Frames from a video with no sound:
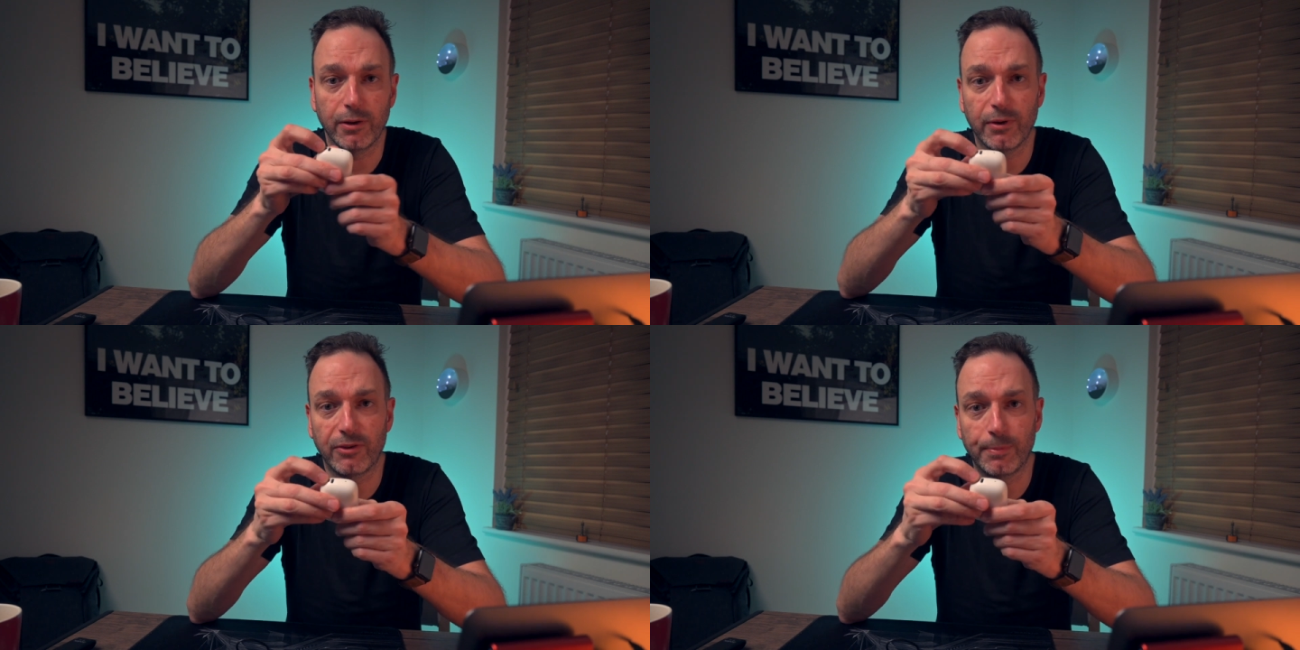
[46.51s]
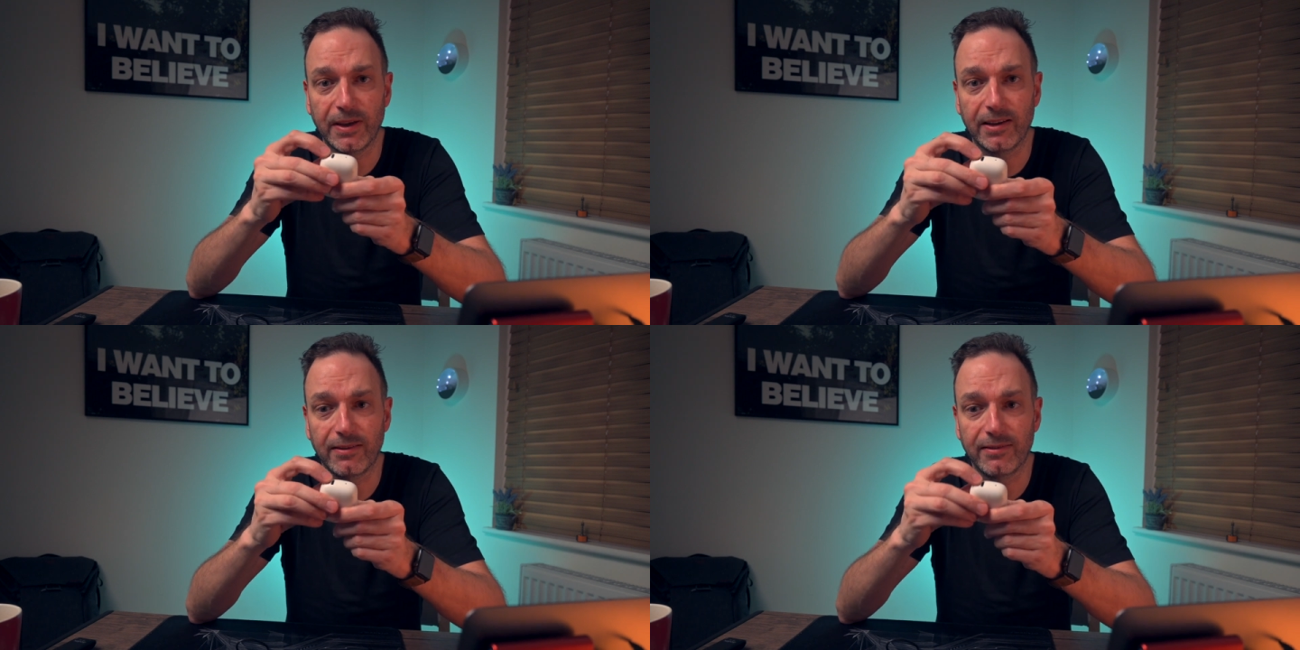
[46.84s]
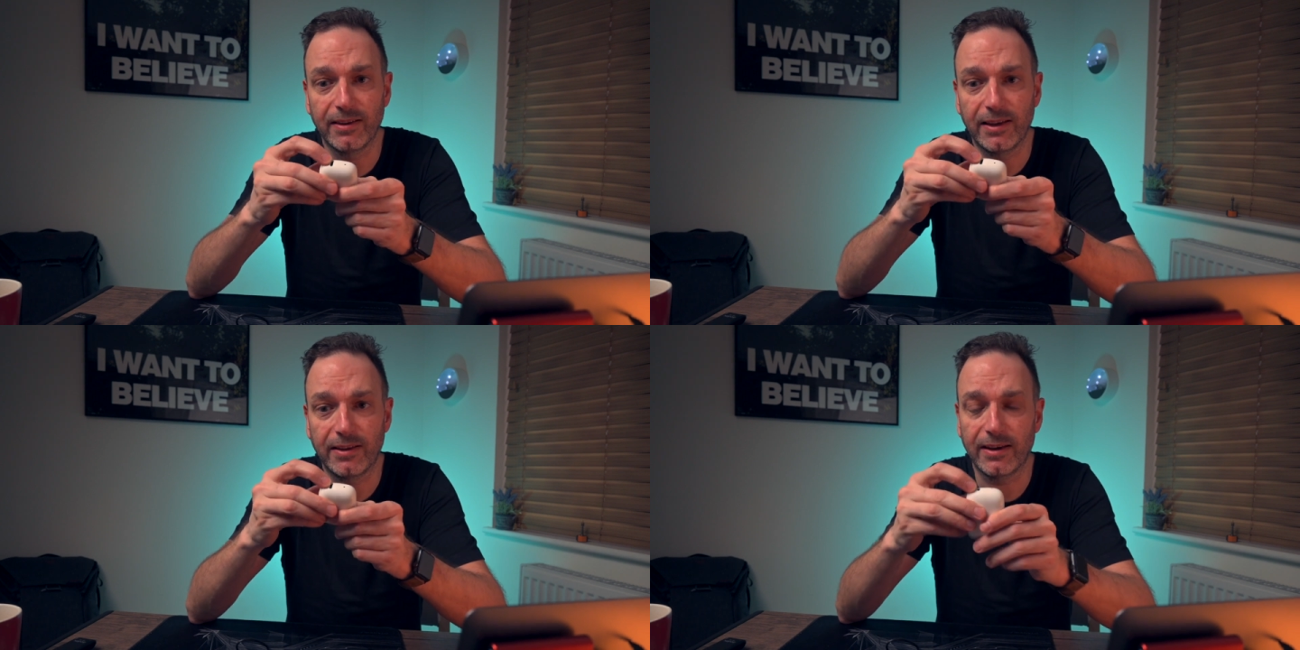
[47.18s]
U S B
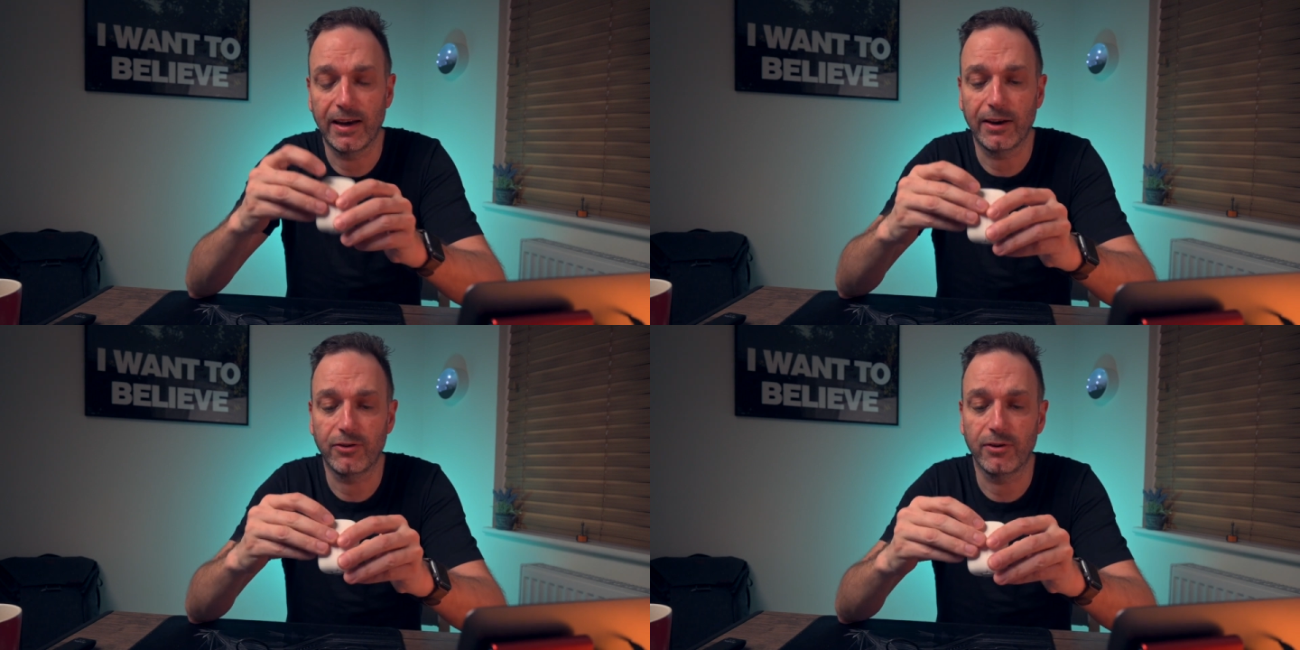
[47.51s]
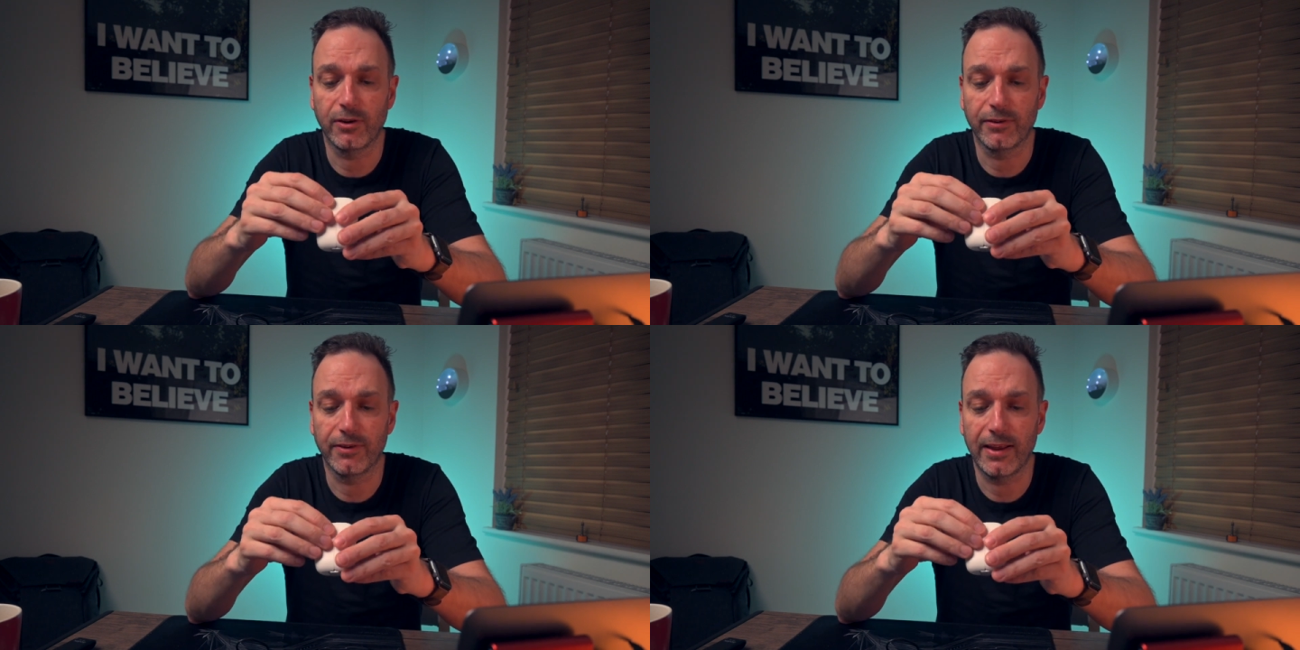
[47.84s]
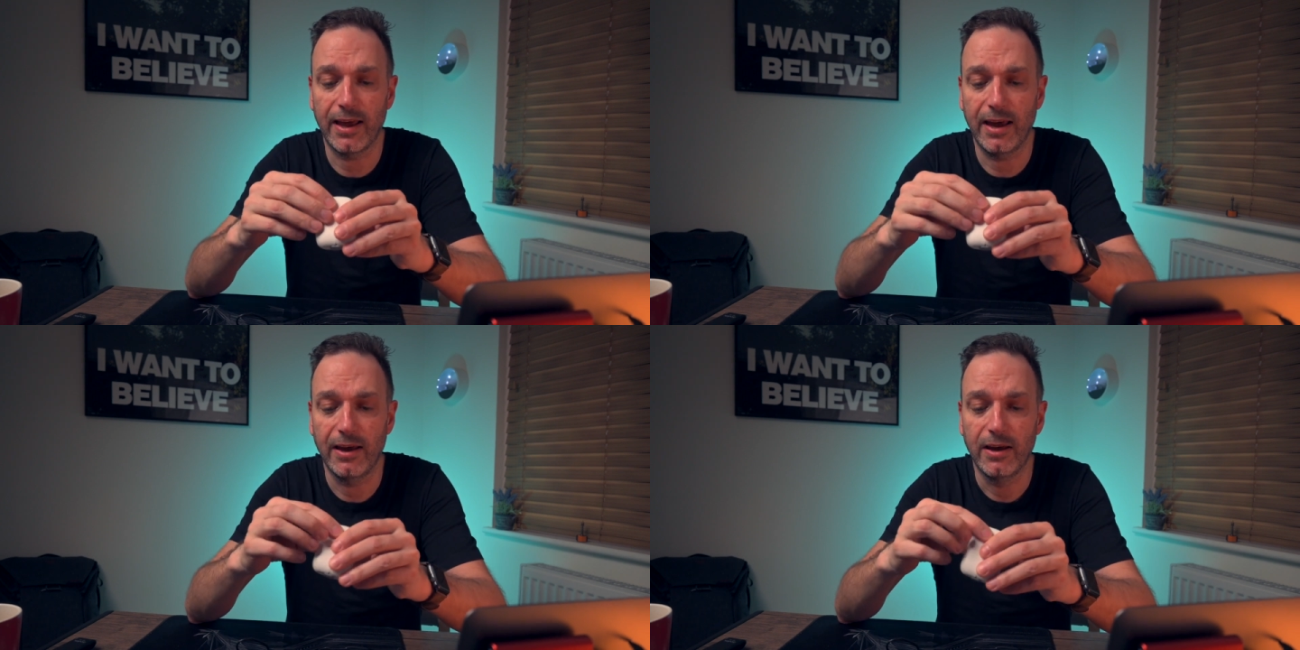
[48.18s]
C connection onto
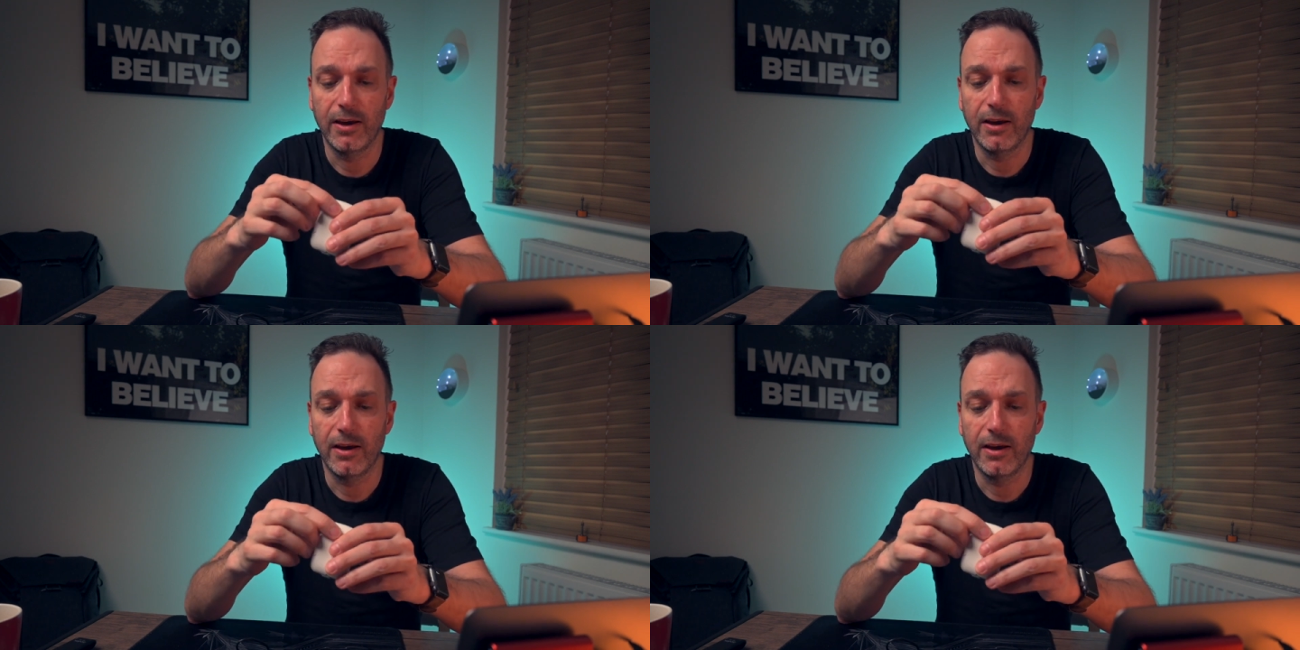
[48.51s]
there,